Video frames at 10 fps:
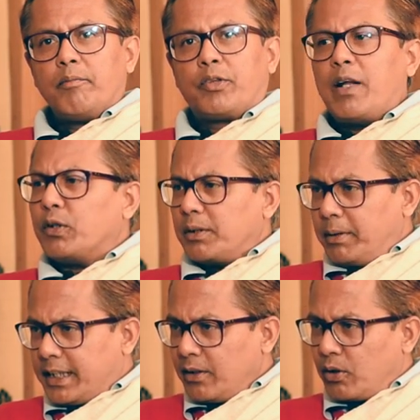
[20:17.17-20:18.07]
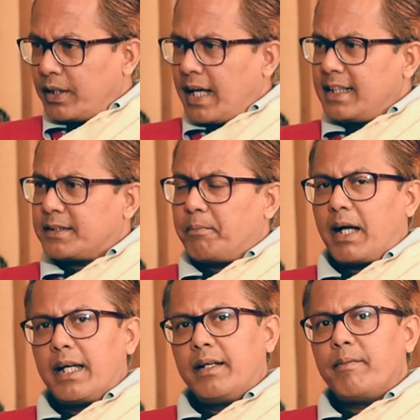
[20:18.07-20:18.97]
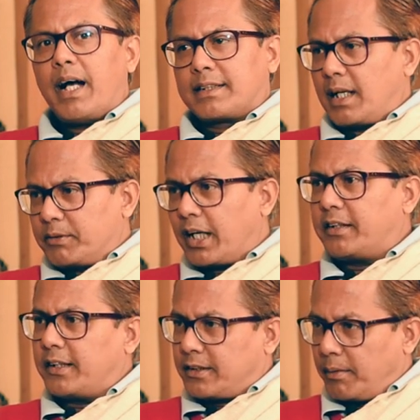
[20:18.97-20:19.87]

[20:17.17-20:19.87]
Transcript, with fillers: There was a meeting organized by Assam Sahitya